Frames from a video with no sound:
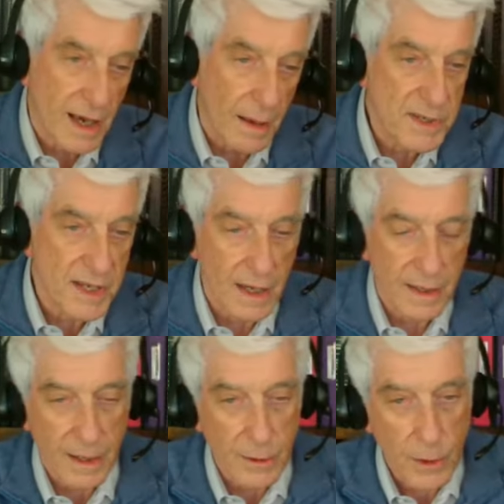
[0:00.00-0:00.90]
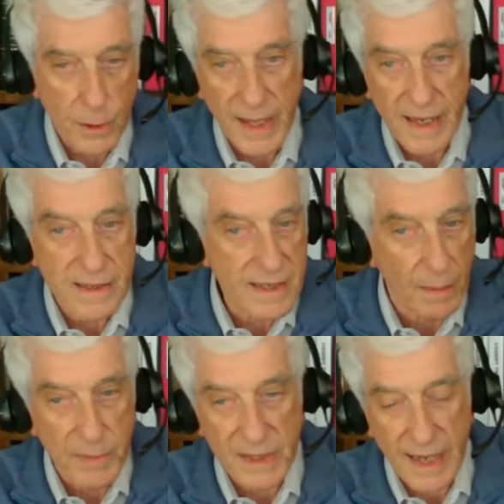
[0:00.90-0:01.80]
comes in and creates
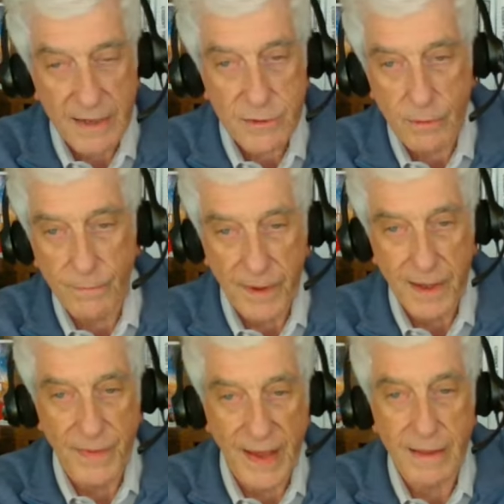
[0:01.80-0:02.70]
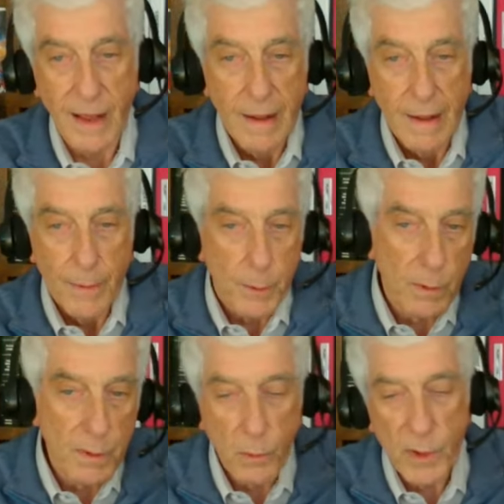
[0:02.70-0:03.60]
some catastrophe, and then
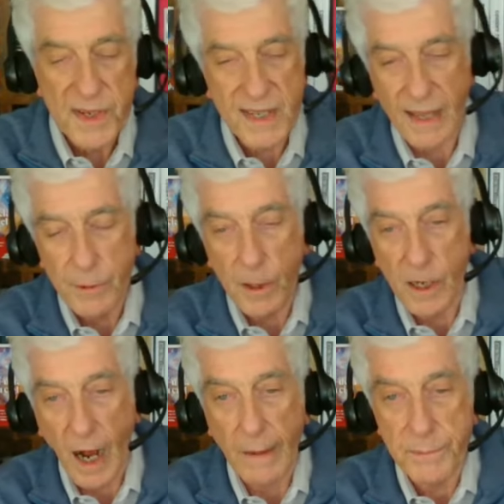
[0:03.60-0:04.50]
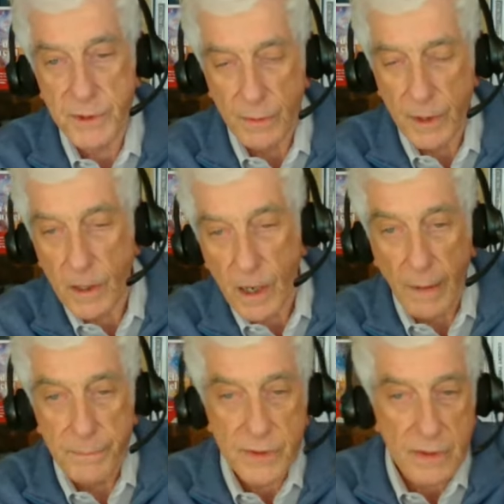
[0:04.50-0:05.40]
we send the cops, and the
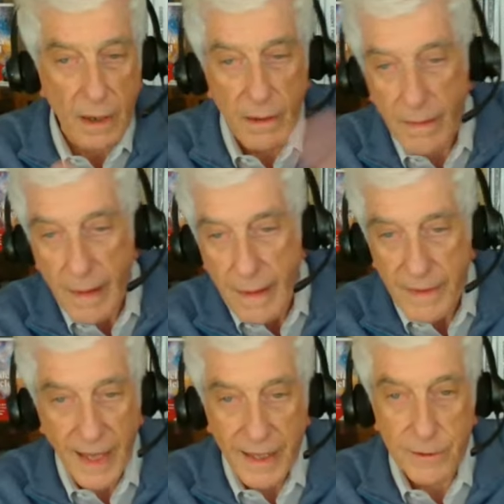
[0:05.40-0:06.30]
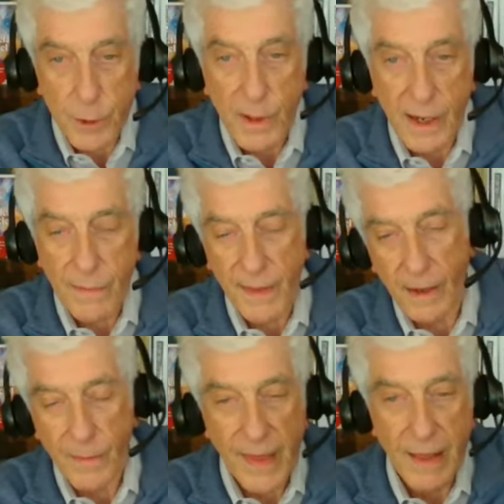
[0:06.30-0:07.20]
cops can't do
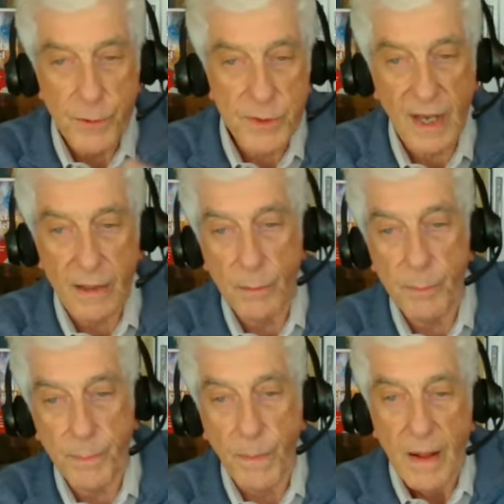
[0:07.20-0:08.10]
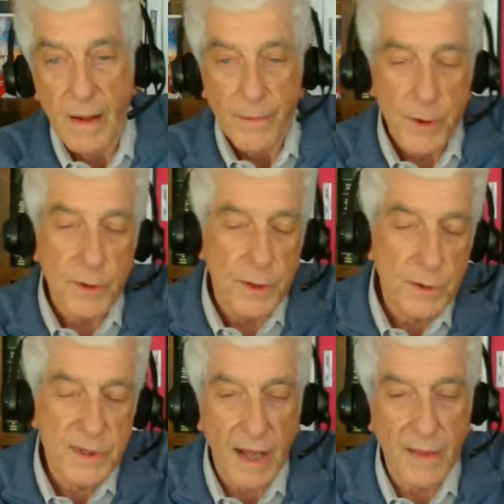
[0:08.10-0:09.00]
anything, and then you send
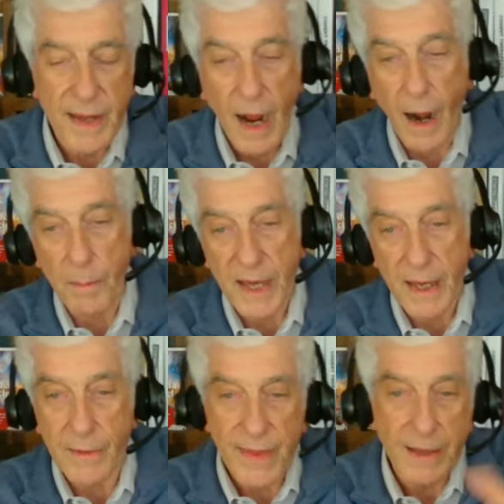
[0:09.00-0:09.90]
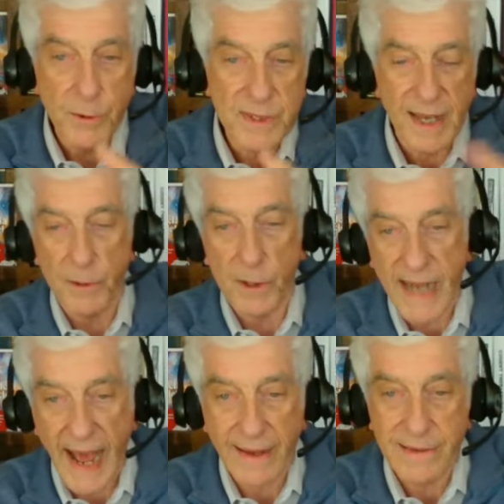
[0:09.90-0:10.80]
the army, and then you send the
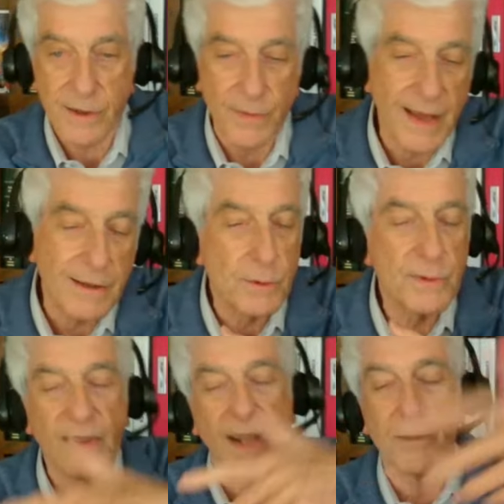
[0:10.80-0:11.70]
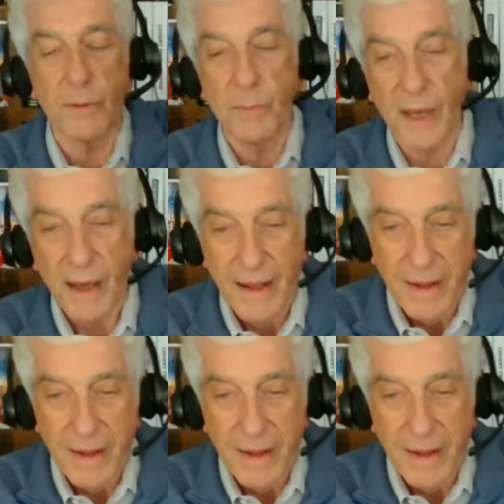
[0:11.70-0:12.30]
tanks, and then you send the big,